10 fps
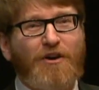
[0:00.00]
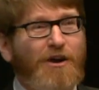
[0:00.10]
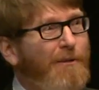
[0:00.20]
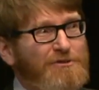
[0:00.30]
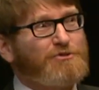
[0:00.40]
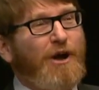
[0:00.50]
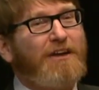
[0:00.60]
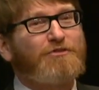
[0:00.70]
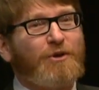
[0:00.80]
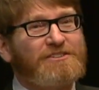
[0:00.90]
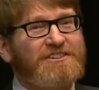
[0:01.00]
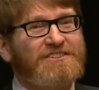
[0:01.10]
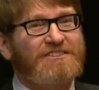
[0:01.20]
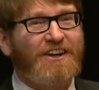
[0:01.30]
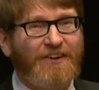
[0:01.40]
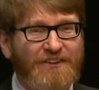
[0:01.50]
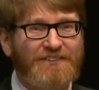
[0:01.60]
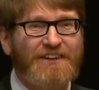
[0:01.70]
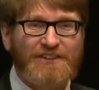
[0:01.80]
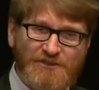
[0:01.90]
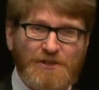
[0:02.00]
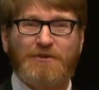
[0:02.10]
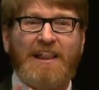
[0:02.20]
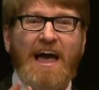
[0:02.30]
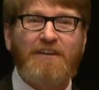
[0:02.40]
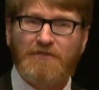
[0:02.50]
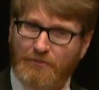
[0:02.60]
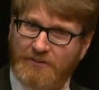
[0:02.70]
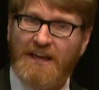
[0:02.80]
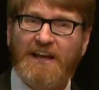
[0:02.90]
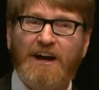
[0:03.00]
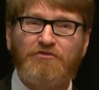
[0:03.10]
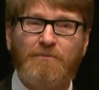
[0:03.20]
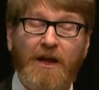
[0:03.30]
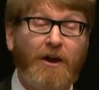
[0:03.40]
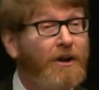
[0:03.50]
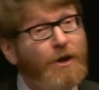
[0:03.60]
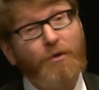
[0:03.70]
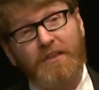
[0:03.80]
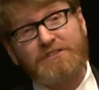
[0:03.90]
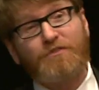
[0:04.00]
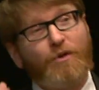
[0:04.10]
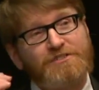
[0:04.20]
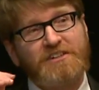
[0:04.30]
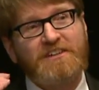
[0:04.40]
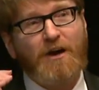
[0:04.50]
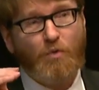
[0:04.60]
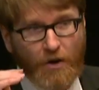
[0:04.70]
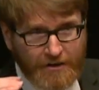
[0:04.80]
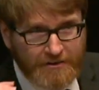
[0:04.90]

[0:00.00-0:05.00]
are about draft horses, you know, and she would laugh and it would take off from there. Well, this, of course, did not work.